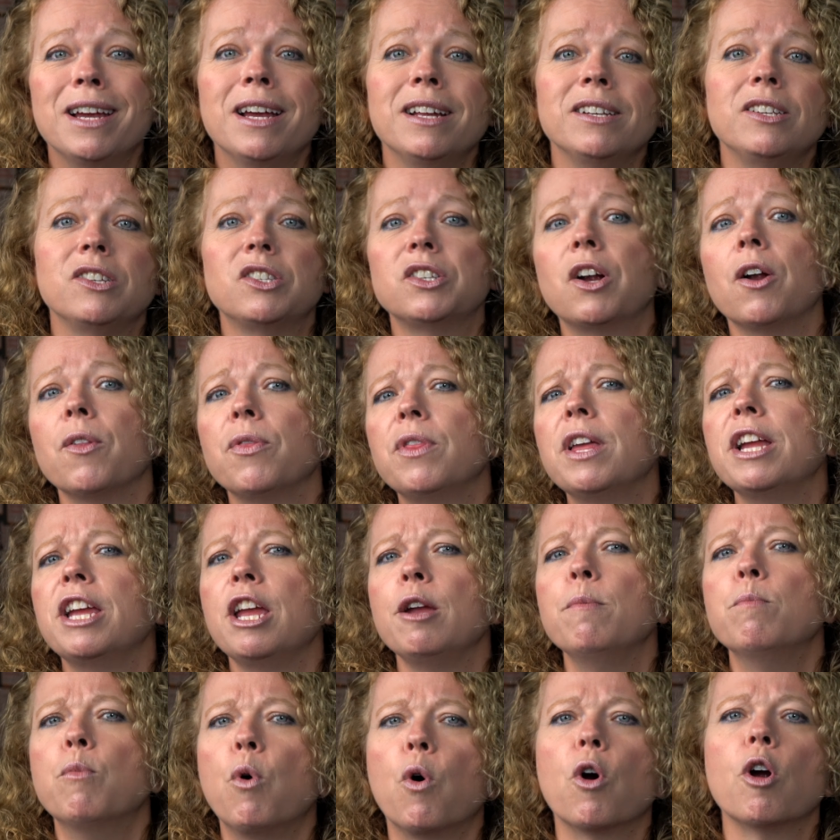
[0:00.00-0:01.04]
to start
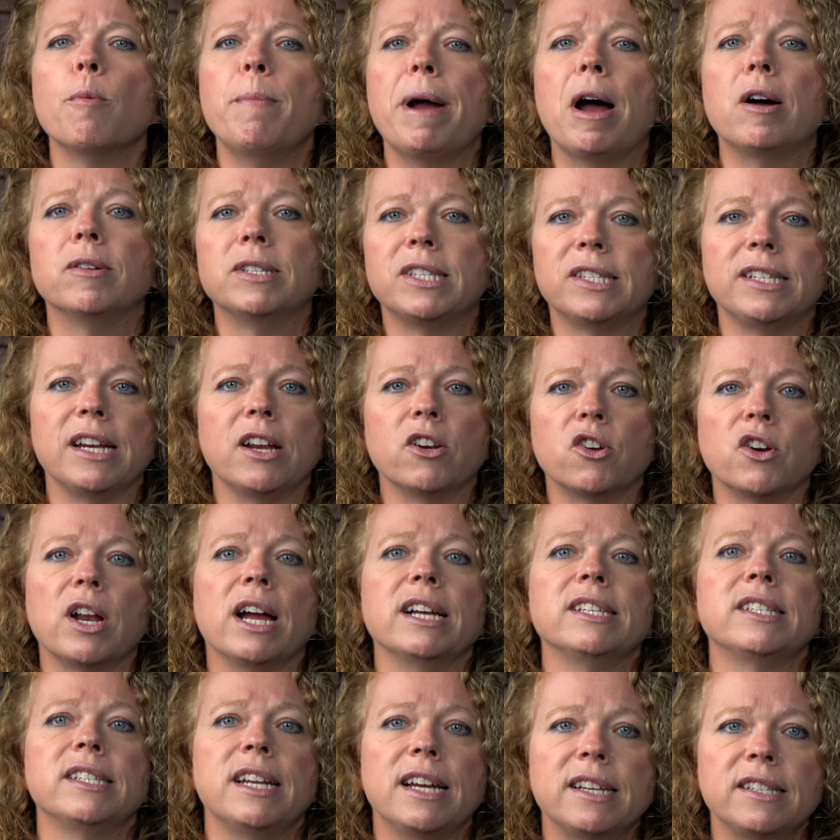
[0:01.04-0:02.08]
thinking more about
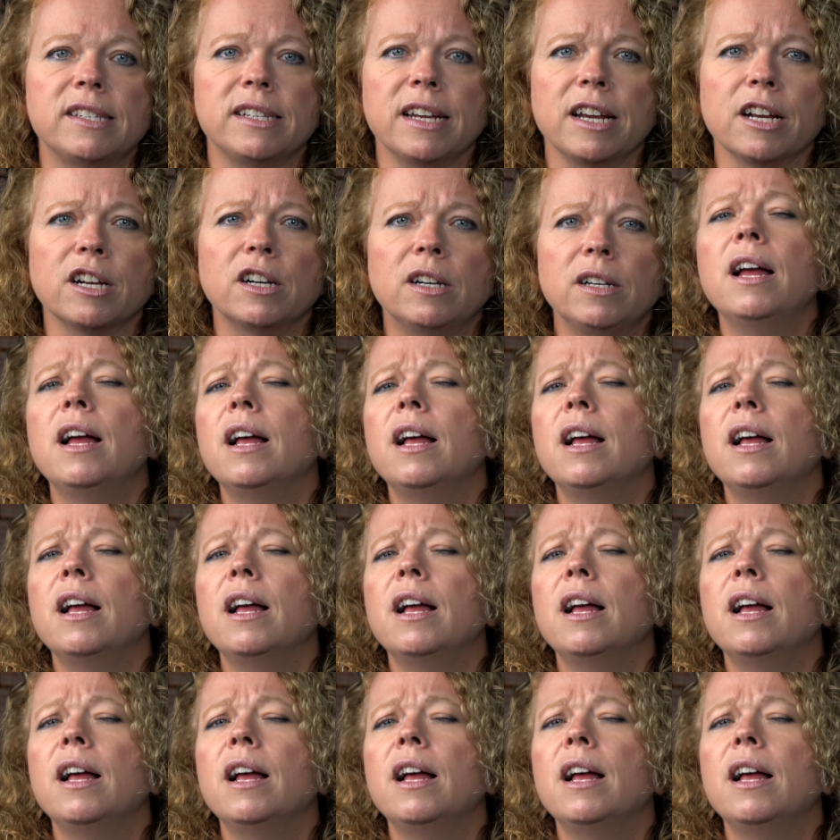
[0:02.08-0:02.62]
standardized testing.